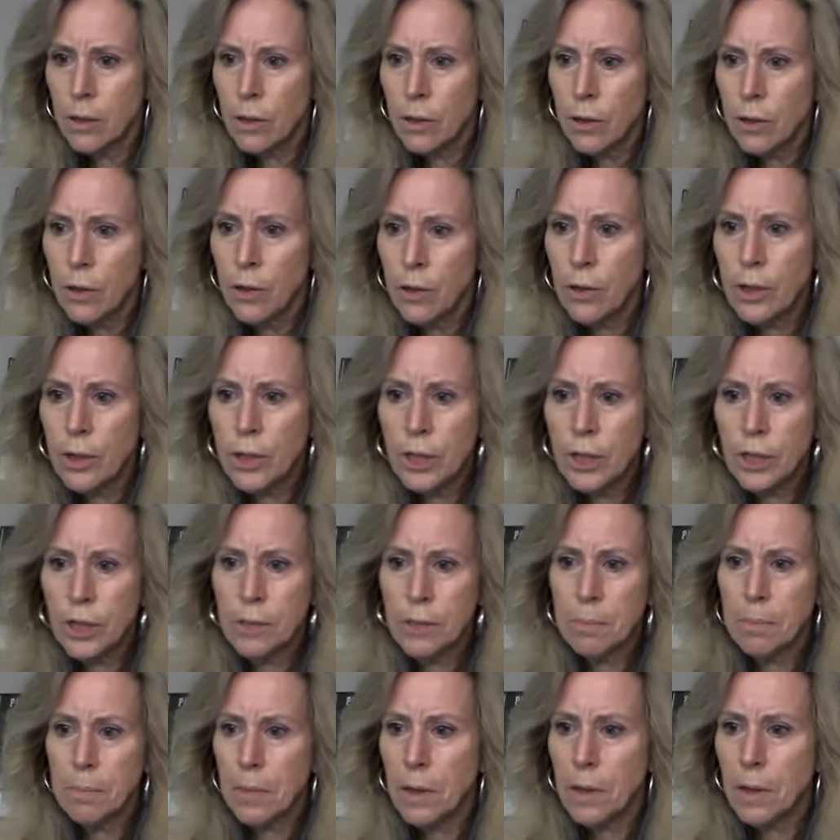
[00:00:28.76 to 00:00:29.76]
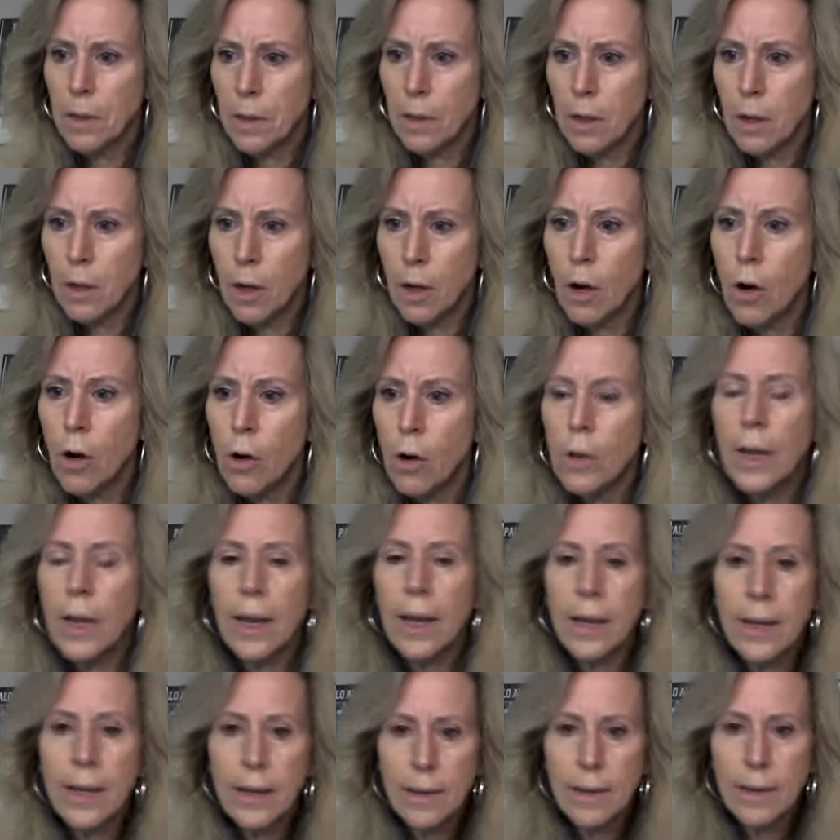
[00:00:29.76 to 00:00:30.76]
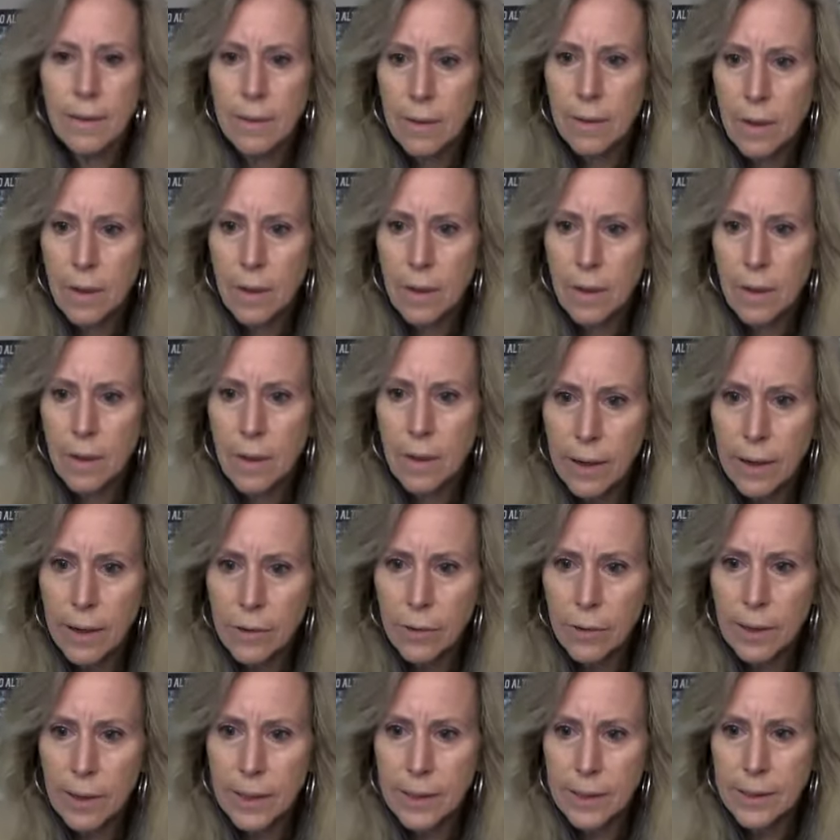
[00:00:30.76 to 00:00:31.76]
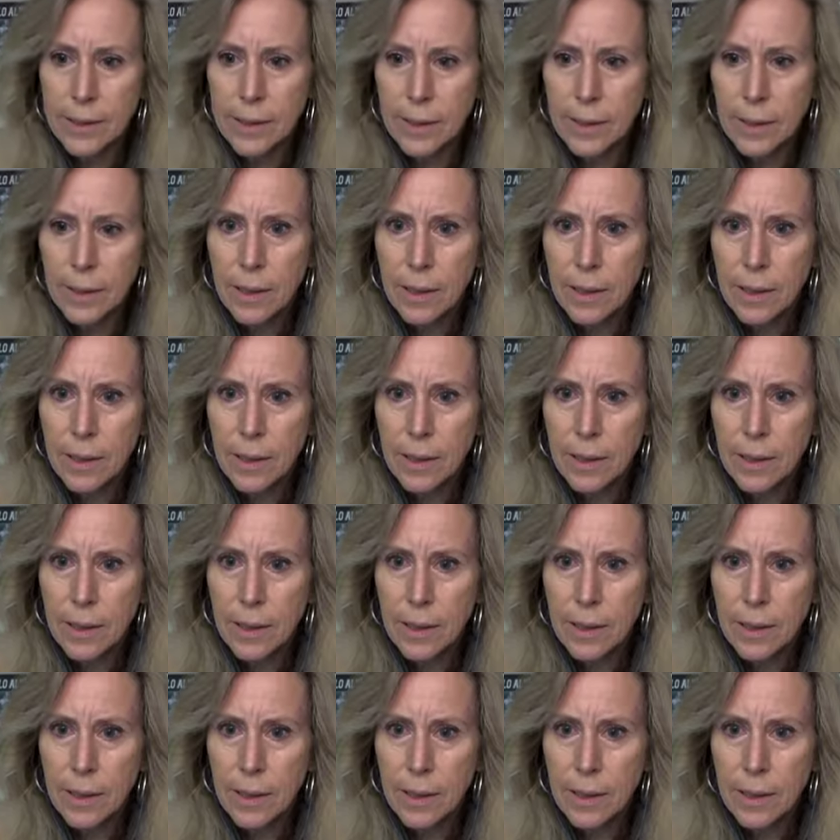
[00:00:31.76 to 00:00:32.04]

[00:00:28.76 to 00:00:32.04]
You can just, oh, okay, okay, great.